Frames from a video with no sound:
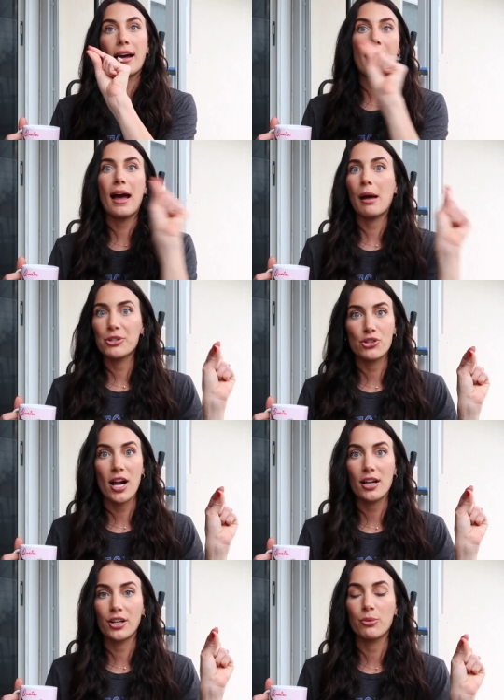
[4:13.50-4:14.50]
a habit
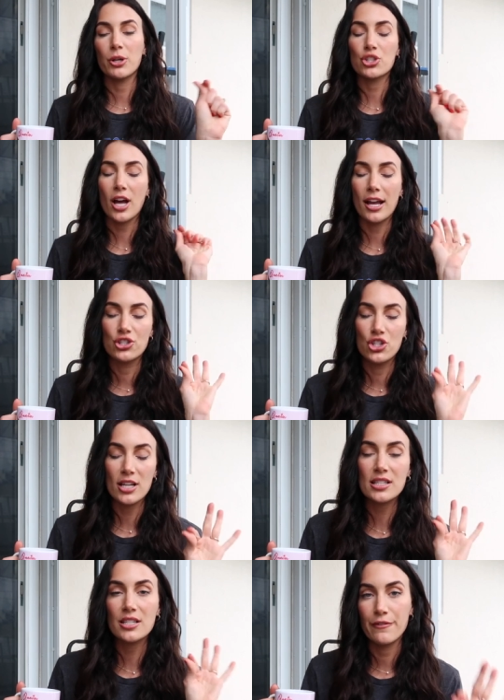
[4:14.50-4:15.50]
tracker, which I
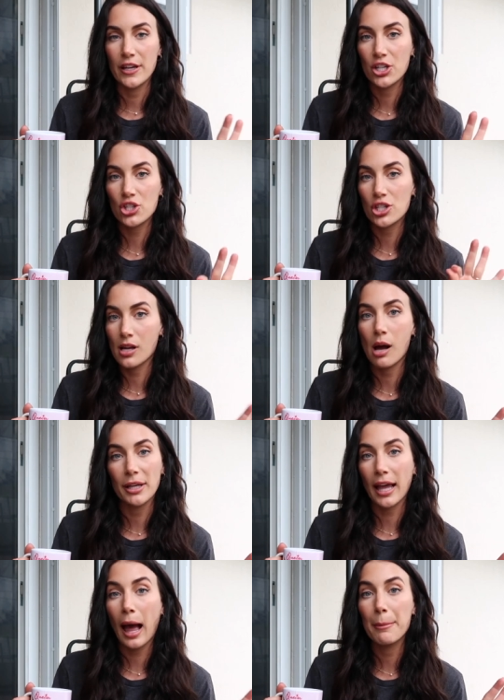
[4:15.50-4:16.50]
just finished
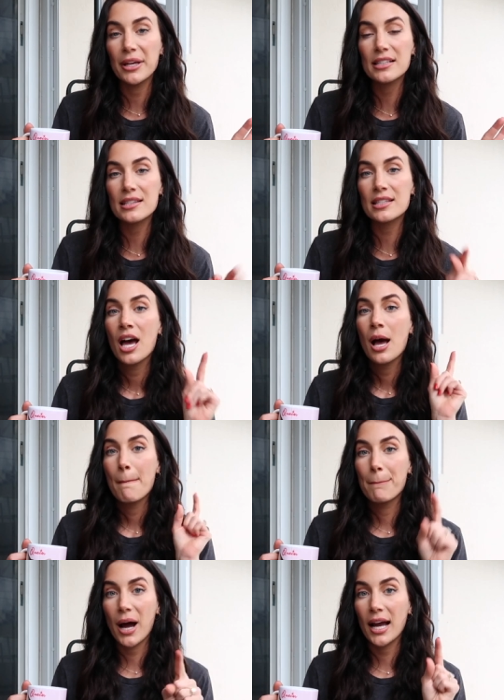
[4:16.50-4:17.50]
Atomic Habits
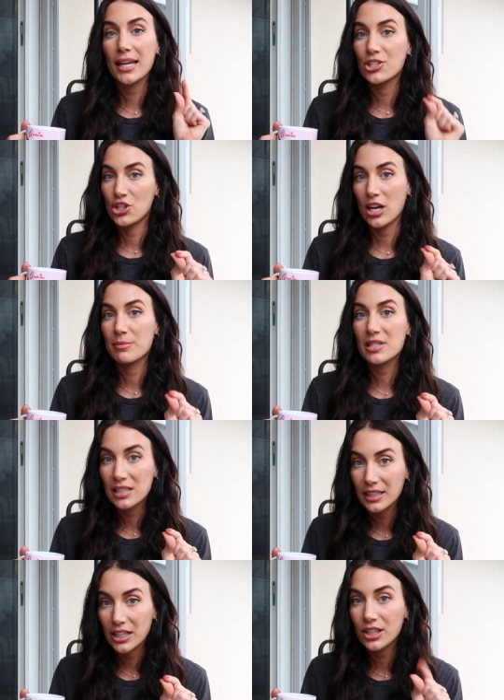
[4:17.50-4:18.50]
by James
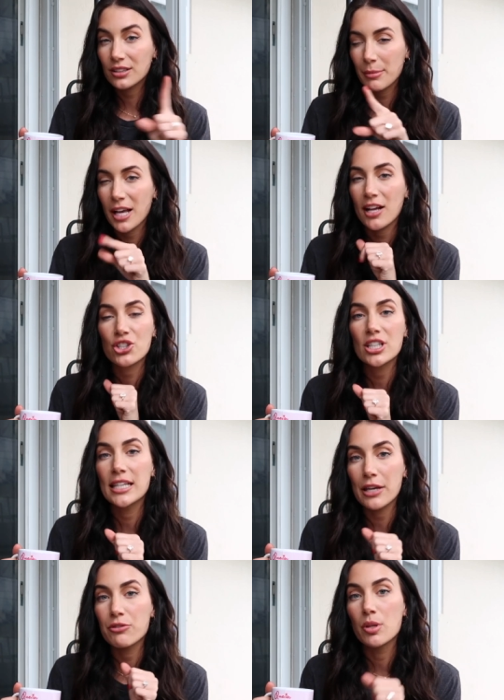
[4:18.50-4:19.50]
Clear. Let me actually
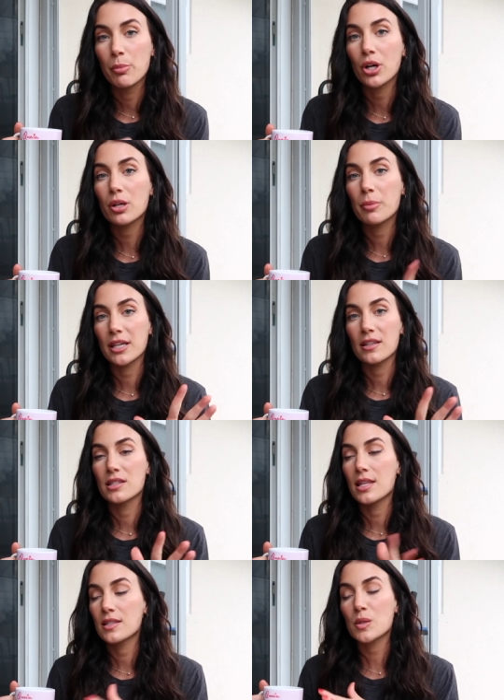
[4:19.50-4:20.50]
get you the book
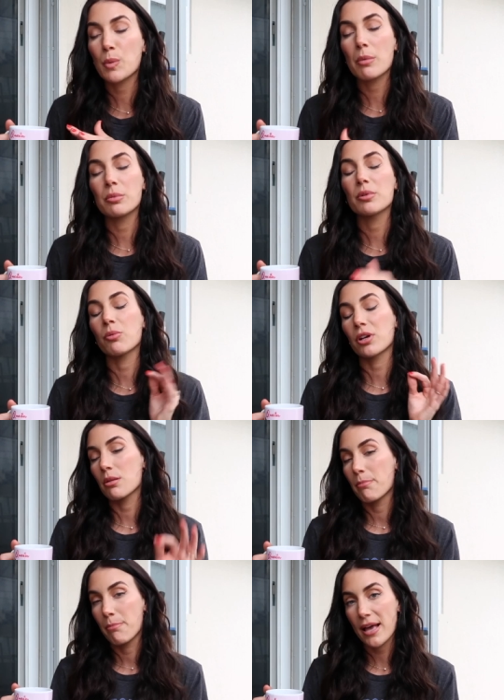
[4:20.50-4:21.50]
because this is probably one of
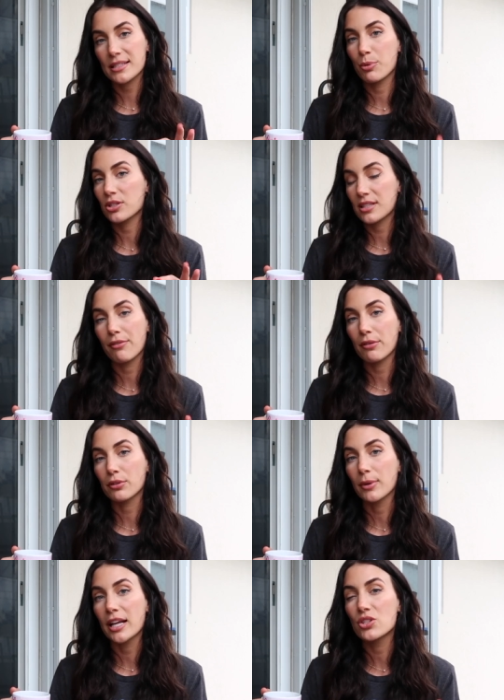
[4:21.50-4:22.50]
the best books I've
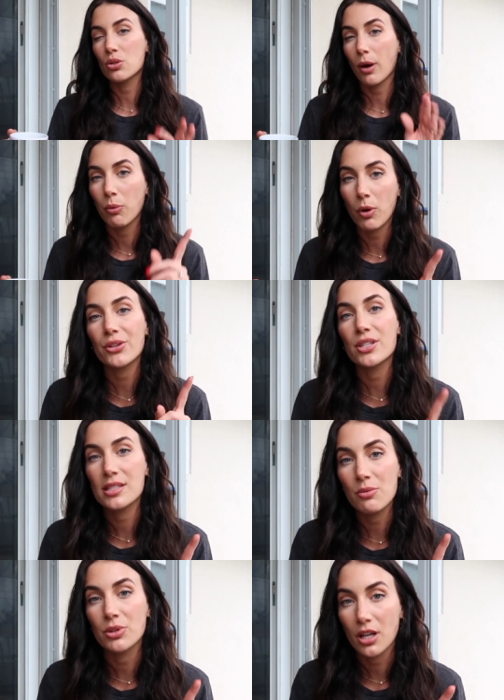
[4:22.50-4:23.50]
ever read. So I want you to
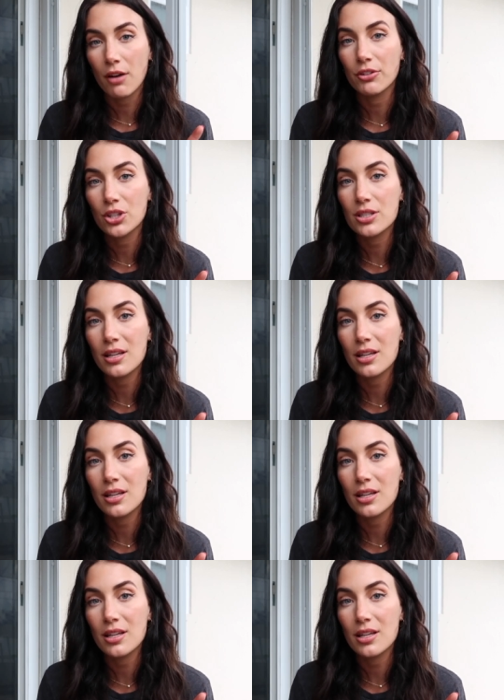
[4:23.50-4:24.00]
see what the cover looks